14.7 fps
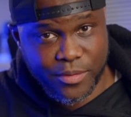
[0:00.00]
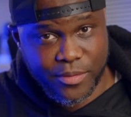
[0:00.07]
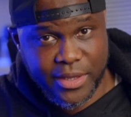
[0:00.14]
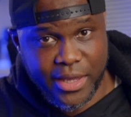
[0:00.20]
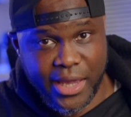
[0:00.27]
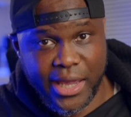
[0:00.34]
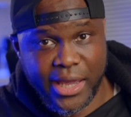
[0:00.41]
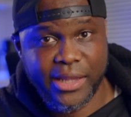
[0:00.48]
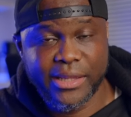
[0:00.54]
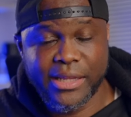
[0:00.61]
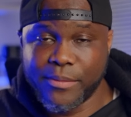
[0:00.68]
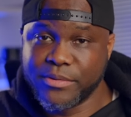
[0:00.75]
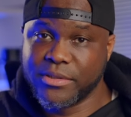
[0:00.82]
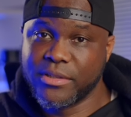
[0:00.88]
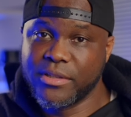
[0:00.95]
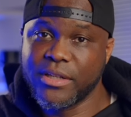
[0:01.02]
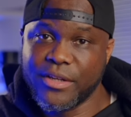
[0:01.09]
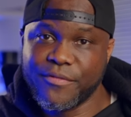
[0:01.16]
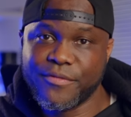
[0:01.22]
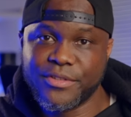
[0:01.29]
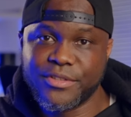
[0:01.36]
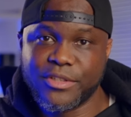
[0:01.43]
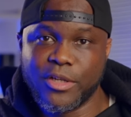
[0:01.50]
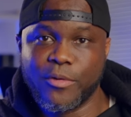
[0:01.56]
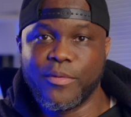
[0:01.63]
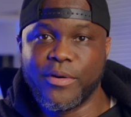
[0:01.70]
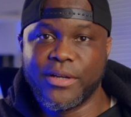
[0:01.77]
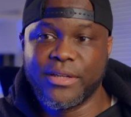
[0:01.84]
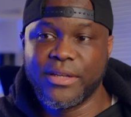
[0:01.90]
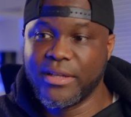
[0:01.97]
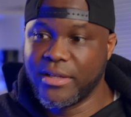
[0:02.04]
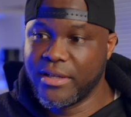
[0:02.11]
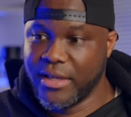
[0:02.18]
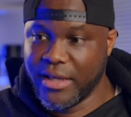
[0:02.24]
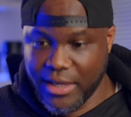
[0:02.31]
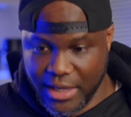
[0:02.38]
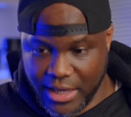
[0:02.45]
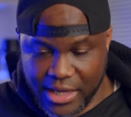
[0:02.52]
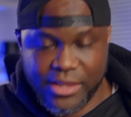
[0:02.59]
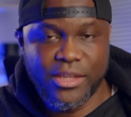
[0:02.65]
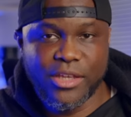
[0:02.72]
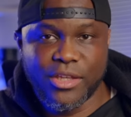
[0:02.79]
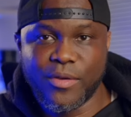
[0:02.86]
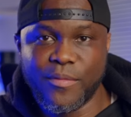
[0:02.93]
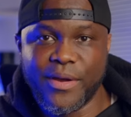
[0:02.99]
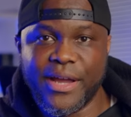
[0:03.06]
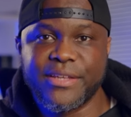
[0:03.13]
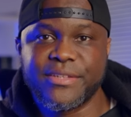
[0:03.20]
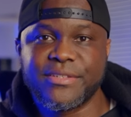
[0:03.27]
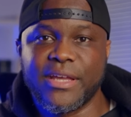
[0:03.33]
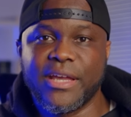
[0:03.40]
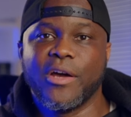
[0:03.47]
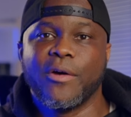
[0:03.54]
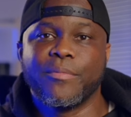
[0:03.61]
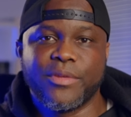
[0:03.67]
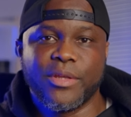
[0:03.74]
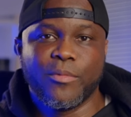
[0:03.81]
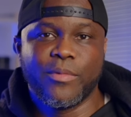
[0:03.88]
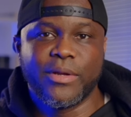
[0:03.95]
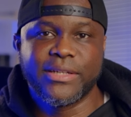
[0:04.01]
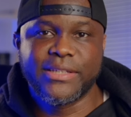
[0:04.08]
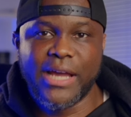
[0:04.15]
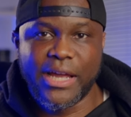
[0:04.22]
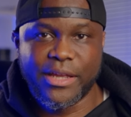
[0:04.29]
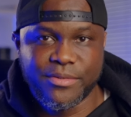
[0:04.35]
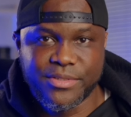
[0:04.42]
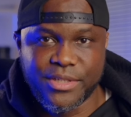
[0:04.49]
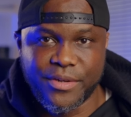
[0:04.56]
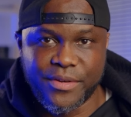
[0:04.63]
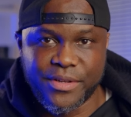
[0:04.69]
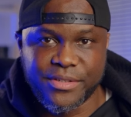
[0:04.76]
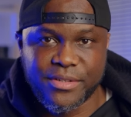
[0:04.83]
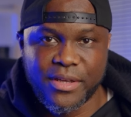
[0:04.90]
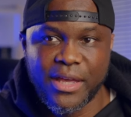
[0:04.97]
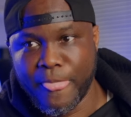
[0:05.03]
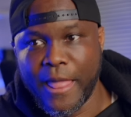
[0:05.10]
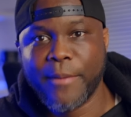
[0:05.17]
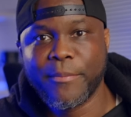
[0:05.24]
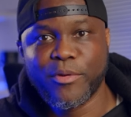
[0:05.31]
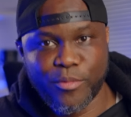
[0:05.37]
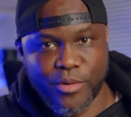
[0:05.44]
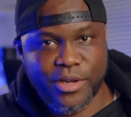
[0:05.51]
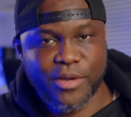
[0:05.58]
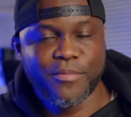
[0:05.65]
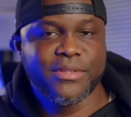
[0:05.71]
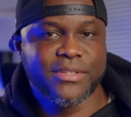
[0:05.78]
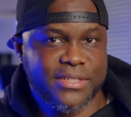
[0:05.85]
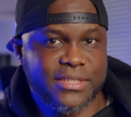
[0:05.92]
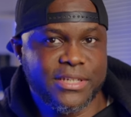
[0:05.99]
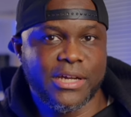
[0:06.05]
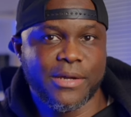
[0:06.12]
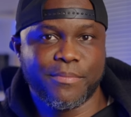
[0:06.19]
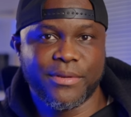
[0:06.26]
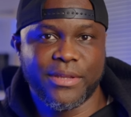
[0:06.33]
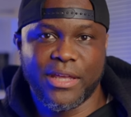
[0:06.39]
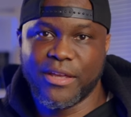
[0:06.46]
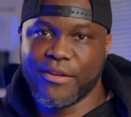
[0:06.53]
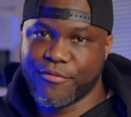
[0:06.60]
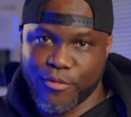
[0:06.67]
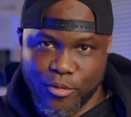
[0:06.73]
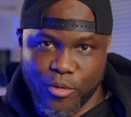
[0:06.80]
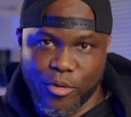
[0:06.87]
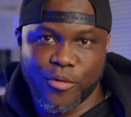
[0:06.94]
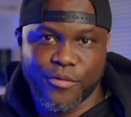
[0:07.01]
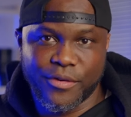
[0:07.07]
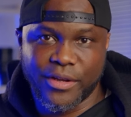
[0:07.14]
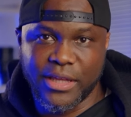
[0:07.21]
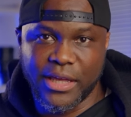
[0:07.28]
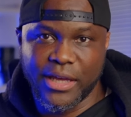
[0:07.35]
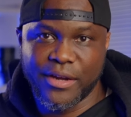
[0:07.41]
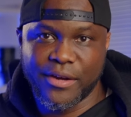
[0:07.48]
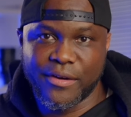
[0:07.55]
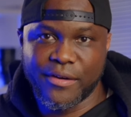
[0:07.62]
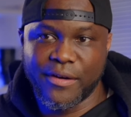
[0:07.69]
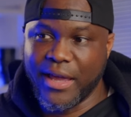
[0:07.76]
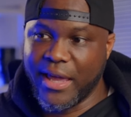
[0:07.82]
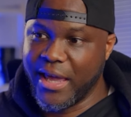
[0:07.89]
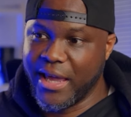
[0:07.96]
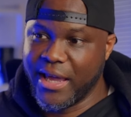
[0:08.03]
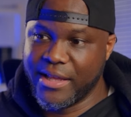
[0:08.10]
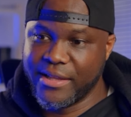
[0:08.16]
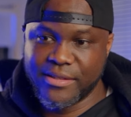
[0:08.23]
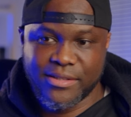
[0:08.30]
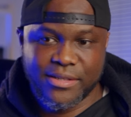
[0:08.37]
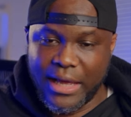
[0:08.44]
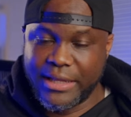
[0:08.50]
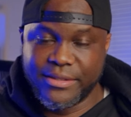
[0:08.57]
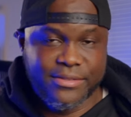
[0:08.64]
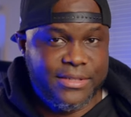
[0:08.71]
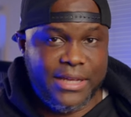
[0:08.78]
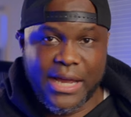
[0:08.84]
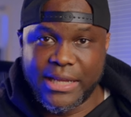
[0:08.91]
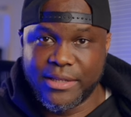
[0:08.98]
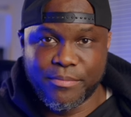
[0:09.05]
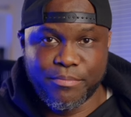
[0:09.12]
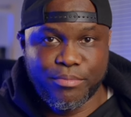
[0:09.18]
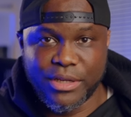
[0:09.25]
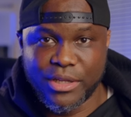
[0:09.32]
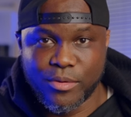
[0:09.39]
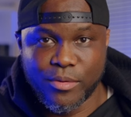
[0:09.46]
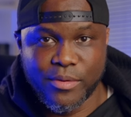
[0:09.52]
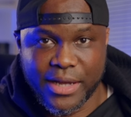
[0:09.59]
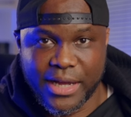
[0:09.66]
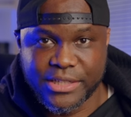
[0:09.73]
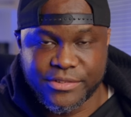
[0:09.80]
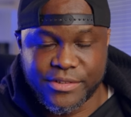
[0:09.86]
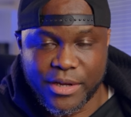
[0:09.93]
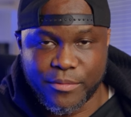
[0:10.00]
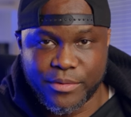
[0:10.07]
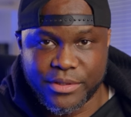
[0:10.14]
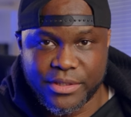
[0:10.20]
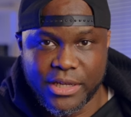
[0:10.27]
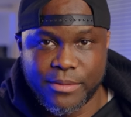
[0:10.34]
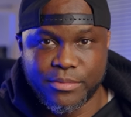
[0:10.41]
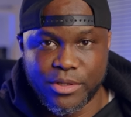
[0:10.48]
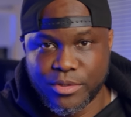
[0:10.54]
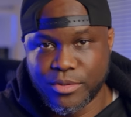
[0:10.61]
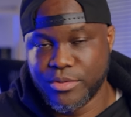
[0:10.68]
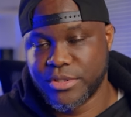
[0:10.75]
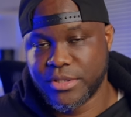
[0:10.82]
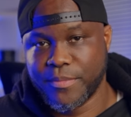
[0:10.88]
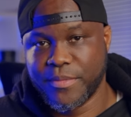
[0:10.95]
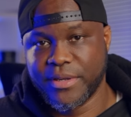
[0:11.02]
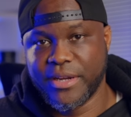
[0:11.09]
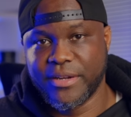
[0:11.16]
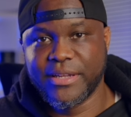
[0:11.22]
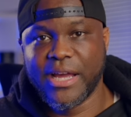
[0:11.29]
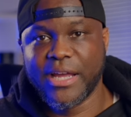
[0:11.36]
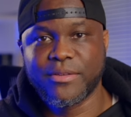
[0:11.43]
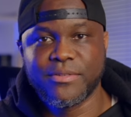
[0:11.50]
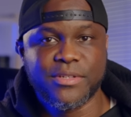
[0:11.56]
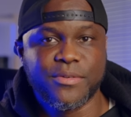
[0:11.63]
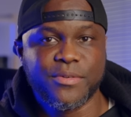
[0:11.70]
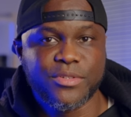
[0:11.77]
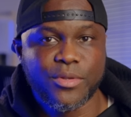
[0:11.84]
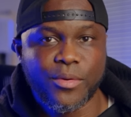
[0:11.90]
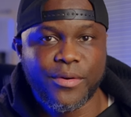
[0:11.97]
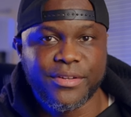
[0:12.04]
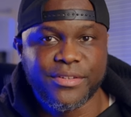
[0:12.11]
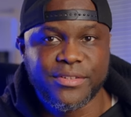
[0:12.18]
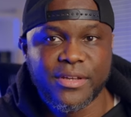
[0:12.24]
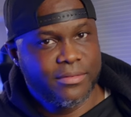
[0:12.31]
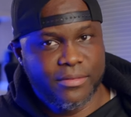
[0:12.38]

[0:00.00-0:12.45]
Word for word: UK that was looking for someone in the US to help them with a docu-series. I've been working with this company for over a year and, I signed a pretty cool contract with them to do some of their docu-series stories.